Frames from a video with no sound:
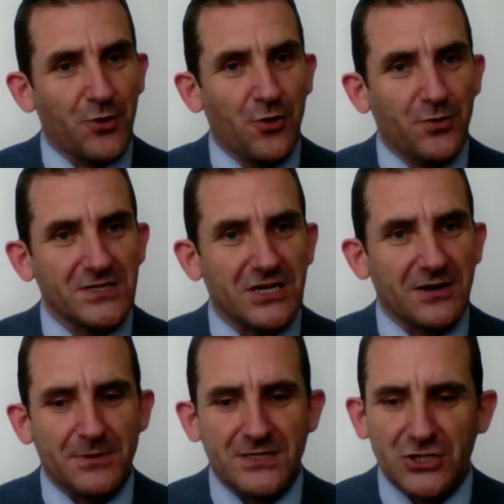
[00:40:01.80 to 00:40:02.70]
we're always in a
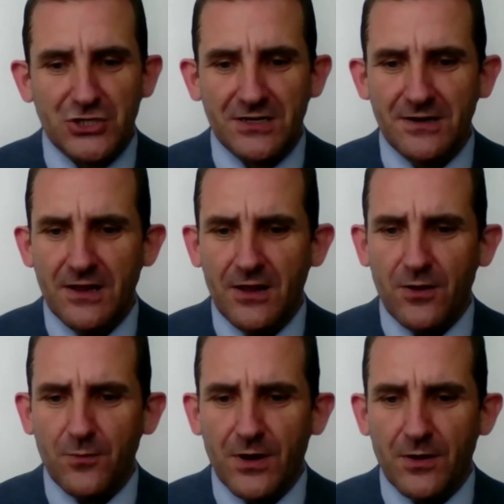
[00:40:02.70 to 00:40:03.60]
position
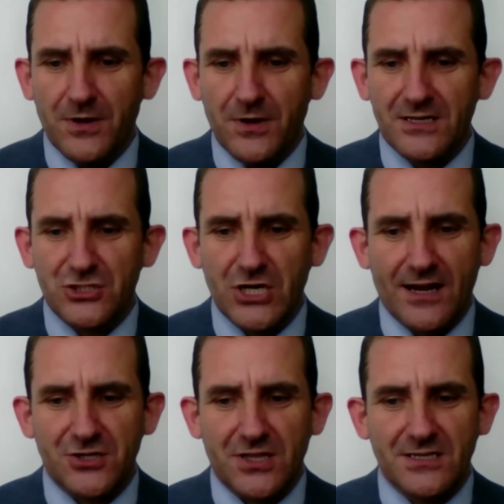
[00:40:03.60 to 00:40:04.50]
where we can
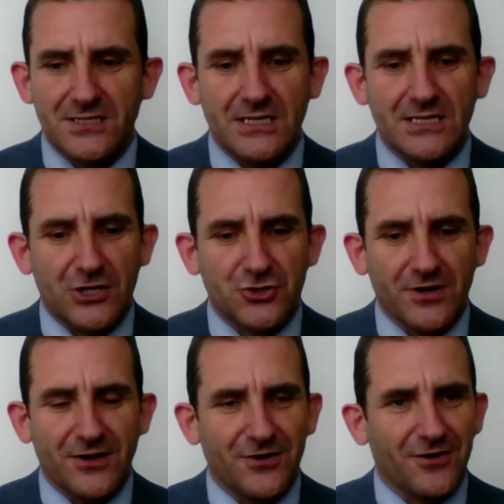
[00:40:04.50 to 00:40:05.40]
challenge things
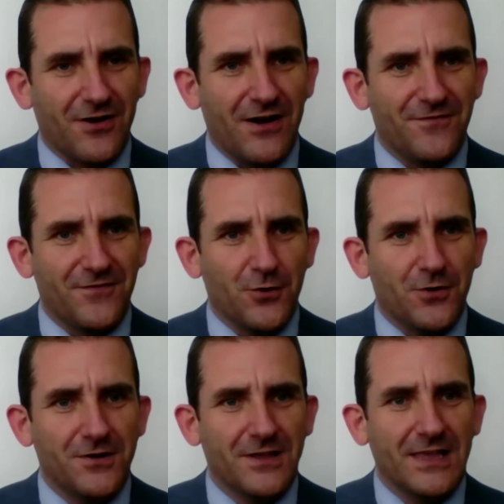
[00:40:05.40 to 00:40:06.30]
industrially on a ground
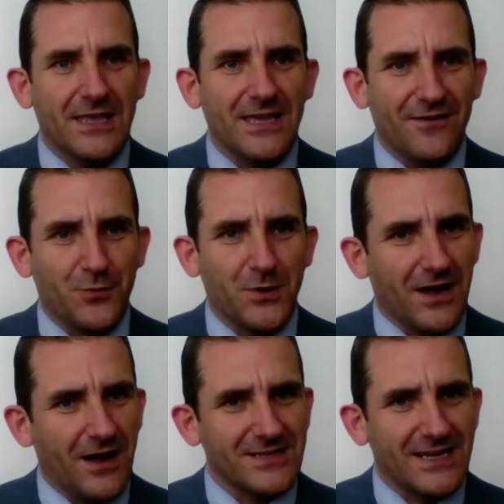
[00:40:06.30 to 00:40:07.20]
floor if we
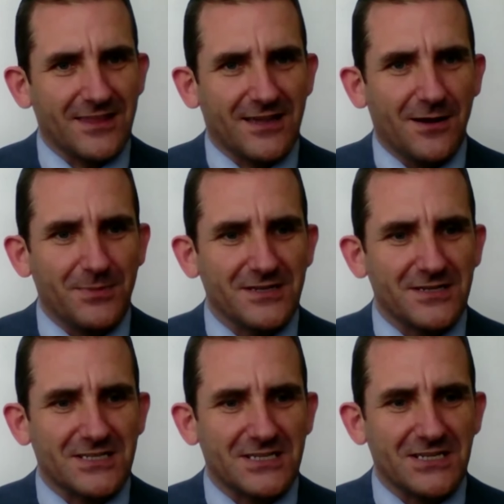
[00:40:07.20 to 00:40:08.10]
can't get the
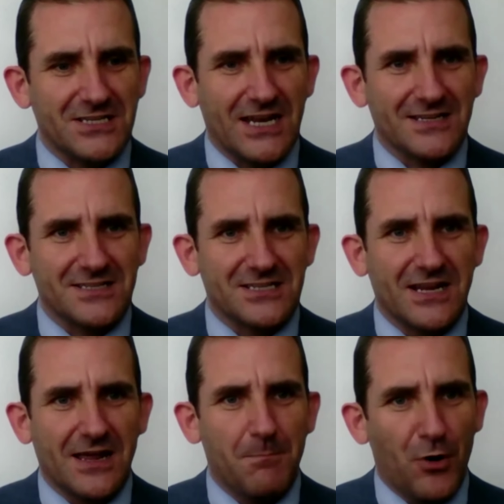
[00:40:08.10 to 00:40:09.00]
companies to see sense
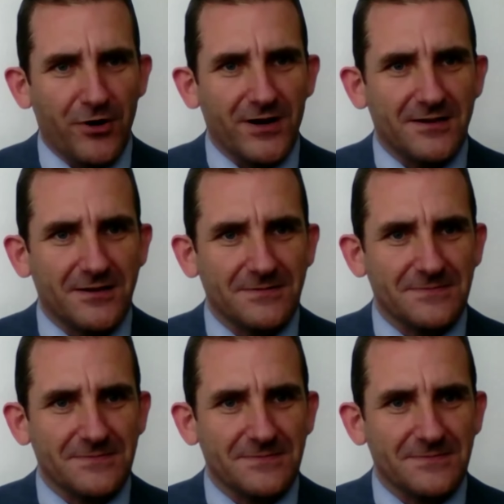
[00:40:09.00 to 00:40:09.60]
morally.